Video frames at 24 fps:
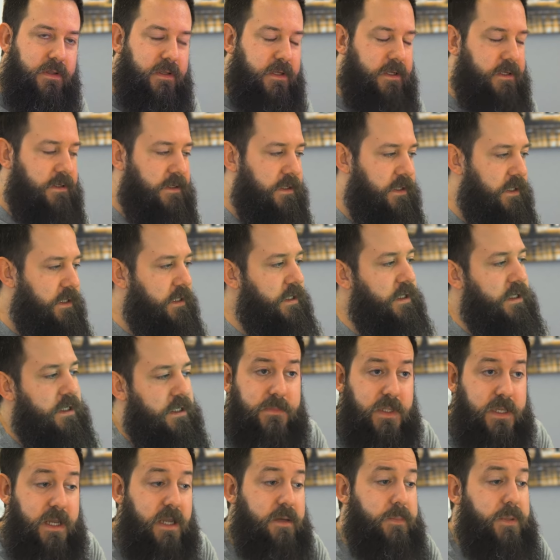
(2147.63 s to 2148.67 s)
Like
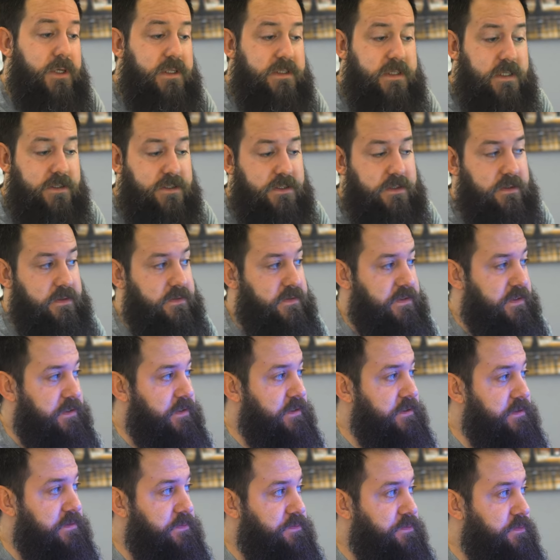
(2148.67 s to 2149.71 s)
you got to pay attention to those
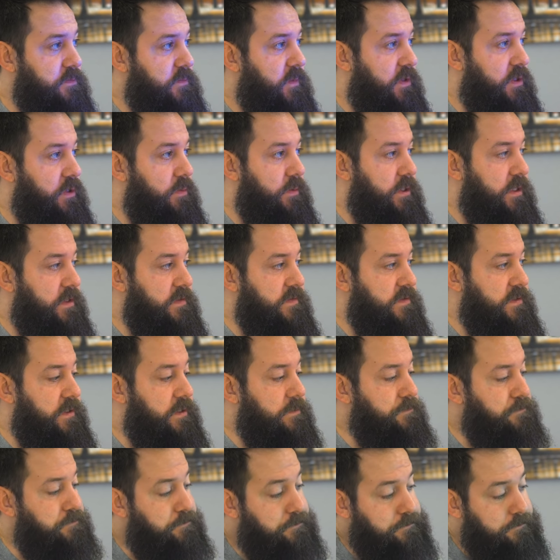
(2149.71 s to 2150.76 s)
things with OBS.
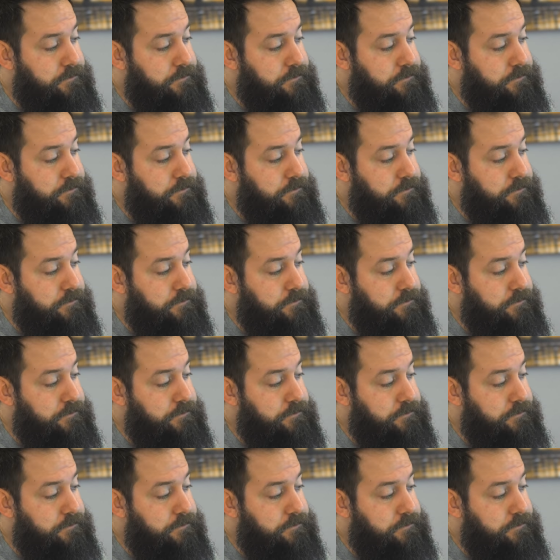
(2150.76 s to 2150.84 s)
So